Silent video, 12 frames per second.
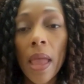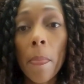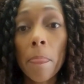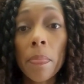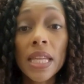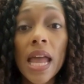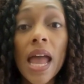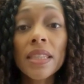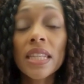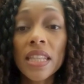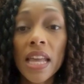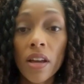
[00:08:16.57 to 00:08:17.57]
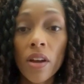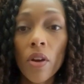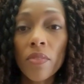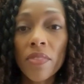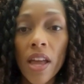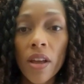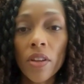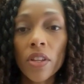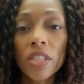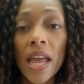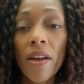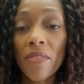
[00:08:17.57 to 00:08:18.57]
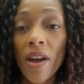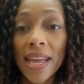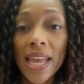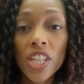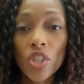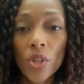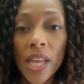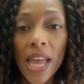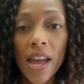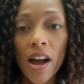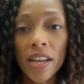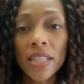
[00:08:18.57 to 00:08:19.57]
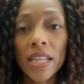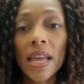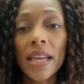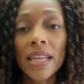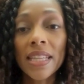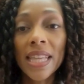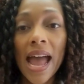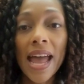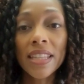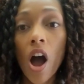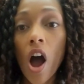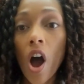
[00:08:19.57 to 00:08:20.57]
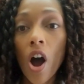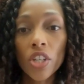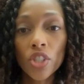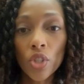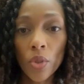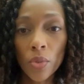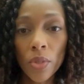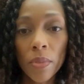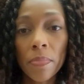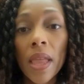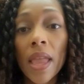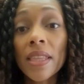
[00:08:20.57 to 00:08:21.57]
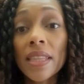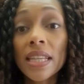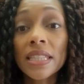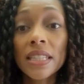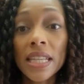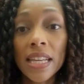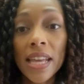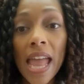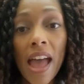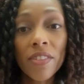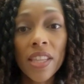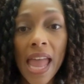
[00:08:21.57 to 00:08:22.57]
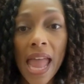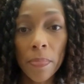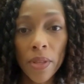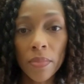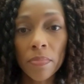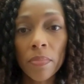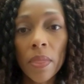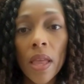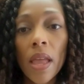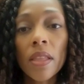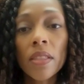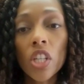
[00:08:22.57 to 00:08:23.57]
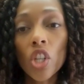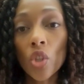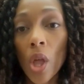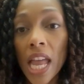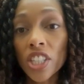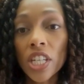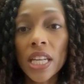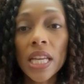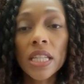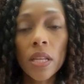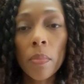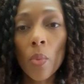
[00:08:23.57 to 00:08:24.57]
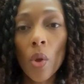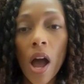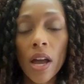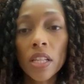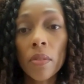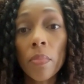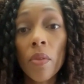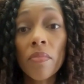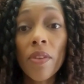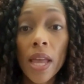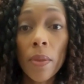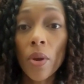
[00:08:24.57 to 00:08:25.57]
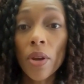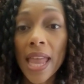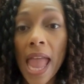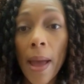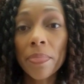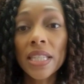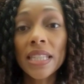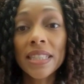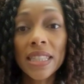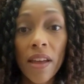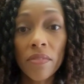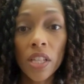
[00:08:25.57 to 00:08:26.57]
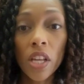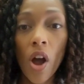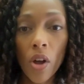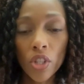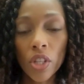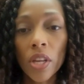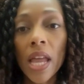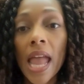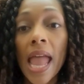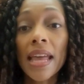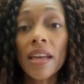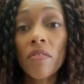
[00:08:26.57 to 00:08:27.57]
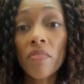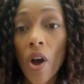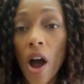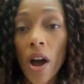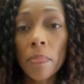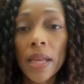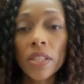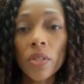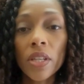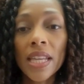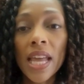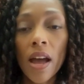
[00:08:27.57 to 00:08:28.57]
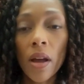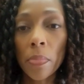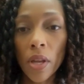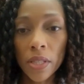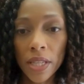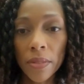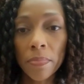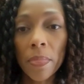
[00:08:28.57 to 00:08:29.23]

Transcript: Beyond the technical failures and financial chaos lies a harder truth. This didn't have to happen. The tragedy is a product of preventable gaps in safety culture and environmental accountability.